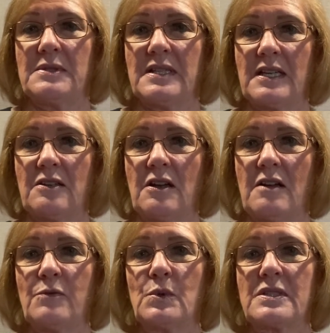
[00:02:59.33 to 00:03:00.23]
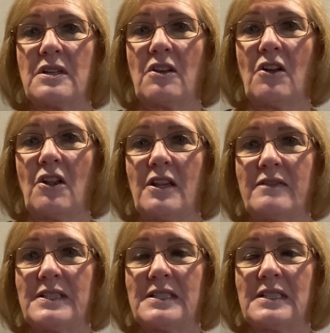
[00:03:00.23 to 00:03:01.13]
taken off was not all of
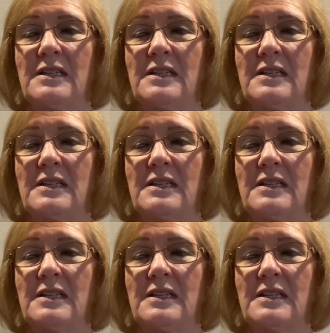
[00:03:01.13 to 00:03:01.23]
it.